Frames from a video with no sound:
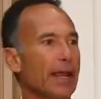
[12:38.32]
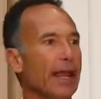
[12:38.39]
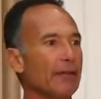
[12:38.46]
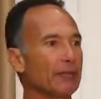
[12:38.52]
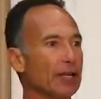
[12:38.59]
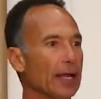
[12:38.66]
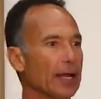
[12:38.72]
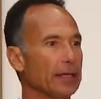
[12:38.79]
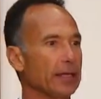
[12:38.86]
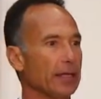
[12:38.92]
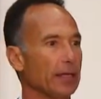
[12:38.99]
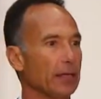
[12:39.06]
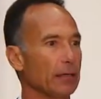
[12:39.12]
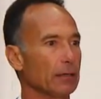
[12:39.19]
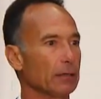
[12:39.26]
have an
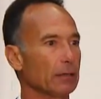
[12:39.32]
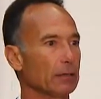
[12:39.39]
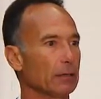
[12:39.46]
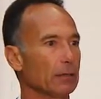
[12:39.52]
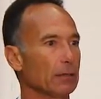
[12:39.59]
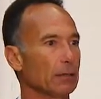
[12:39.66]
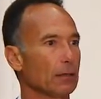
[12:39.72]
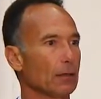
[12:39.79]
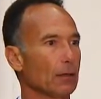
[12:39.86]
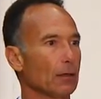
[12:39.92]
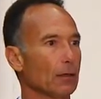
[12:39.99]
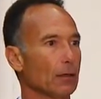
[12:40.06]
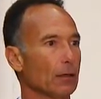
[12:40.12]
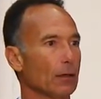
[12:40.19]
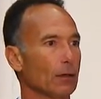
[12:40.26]
idea?
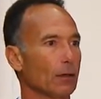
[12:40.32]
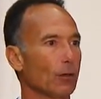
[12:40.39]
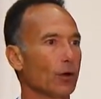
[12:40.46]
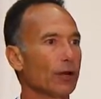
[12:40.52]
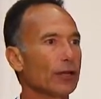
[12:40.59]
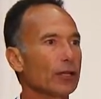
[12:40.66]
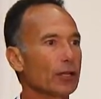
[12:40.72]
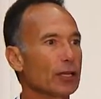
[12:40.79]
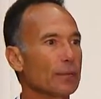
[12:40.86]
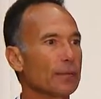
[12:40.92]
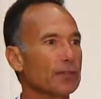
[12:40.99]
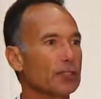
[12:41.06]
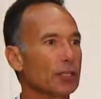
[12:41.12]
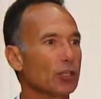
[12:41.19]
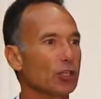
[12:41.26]
Where are you going to
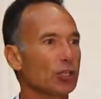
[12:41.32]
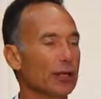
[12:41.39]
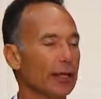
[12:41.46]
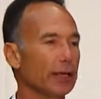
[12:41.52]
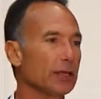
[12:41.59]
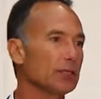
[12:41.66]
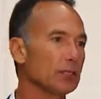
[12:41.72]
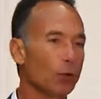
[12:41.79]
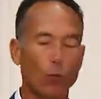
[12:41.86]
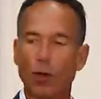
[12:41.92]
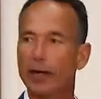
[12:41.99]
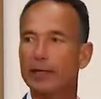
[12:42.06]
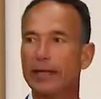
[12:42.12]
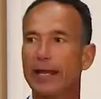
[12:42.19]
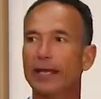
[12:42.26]
position it? Is it
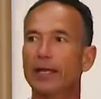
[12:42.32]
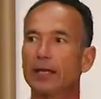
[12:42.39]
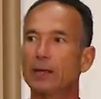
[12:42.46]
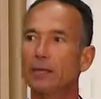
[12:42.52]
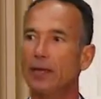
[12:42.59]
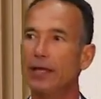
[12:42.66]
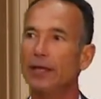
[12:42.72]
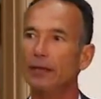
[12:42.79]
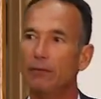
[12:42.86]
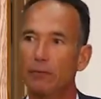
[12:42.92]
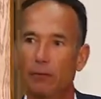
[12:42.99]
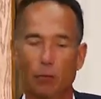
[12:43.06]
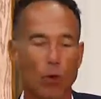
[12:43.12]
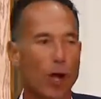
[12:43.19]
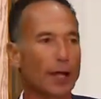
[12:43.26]
one day going to be
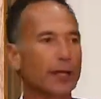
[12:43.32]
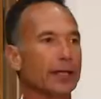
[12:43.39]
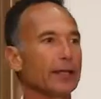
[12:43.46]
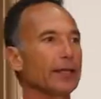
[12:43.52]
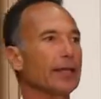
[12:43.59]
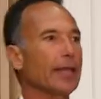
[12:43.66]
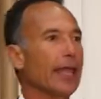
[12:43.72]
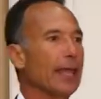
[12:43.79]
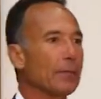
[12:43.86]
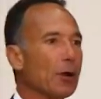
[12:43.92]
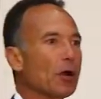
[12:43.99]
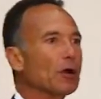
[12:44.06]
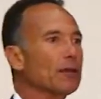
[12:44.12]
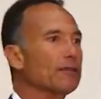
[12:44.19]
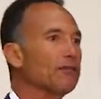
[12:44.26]
walking into
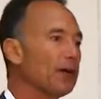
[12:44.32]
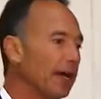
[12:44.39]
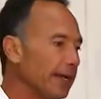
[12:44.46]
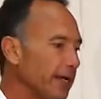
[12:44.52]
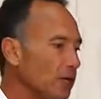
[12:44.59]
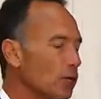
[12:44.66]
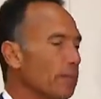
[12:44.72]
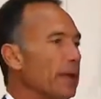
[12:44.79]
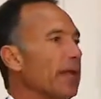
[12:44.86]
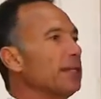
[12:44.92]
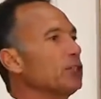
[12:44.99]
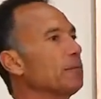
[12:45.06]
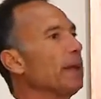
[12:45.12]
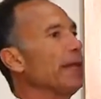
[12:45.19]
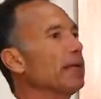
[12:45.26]
Kmart and finding your
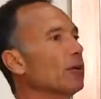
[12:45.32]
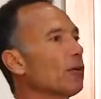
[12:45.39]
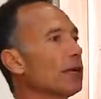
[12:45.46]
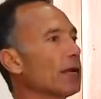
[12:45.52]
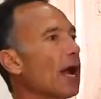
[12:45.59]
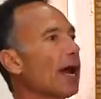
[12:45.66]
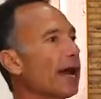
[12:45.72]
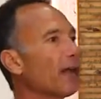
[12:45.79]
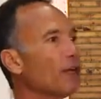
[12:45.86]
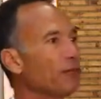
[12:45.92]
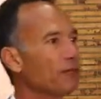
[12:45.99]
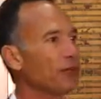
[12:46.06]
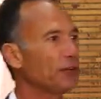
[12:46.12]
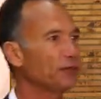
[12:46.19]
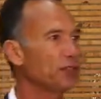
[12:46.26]
pacemaker on aisle
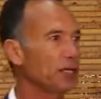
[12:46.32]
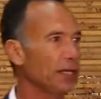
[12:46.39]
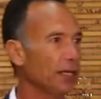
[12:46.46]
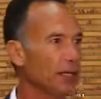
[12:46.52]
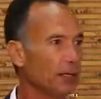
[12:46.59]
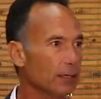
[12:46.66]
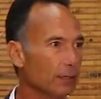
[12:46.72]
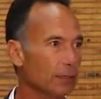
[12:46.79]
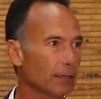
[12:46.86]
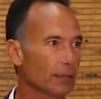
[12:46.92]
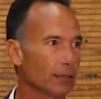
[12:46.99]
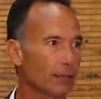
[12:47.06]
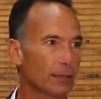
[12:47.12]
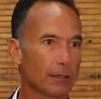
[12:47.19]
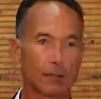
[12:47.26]
15?
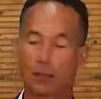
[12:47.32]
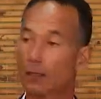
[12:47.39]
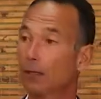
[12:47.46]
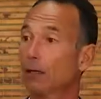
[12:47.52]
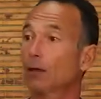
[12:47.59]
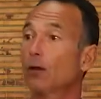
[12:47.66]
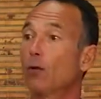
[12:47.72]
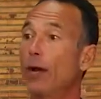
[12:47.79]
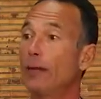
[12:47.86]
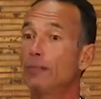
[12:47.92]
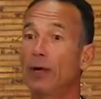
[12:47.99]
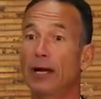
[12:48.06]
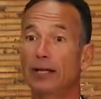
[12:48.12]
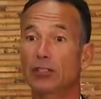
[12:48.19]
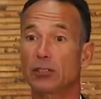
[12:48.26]
Quite
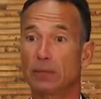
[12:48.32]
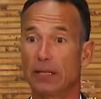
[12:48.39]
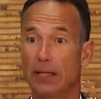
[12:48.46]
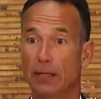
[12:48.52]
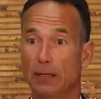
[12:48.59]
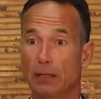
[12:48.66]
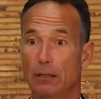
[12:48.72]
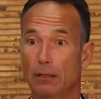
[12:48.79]
possibly.